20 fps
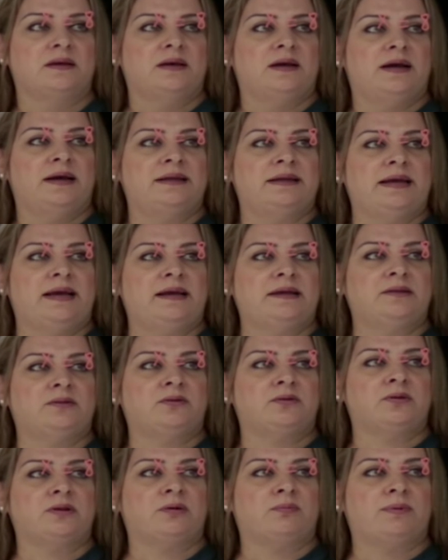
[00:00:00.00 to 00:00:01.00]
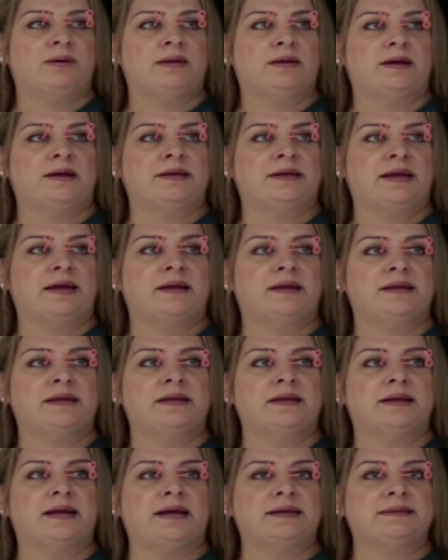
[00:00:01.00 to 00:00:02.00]
And 8 to the 1, I can
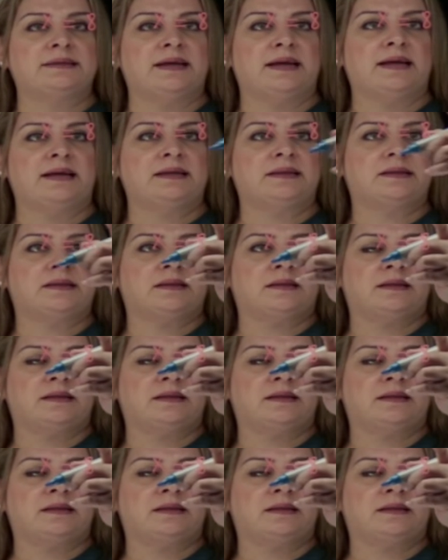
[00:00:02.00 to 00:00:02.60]
rewrite 8,